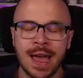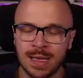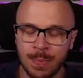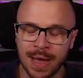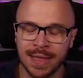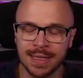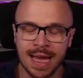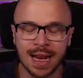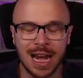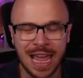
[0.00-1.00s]
I spent
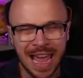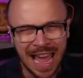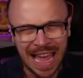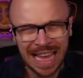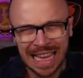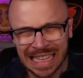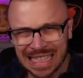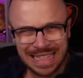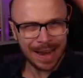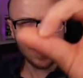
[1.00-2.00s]
exactly
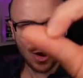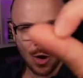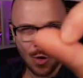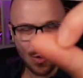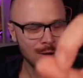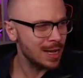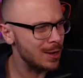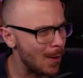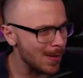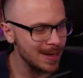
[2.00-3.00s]
zero
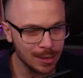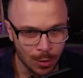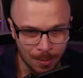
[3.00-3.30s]
coins to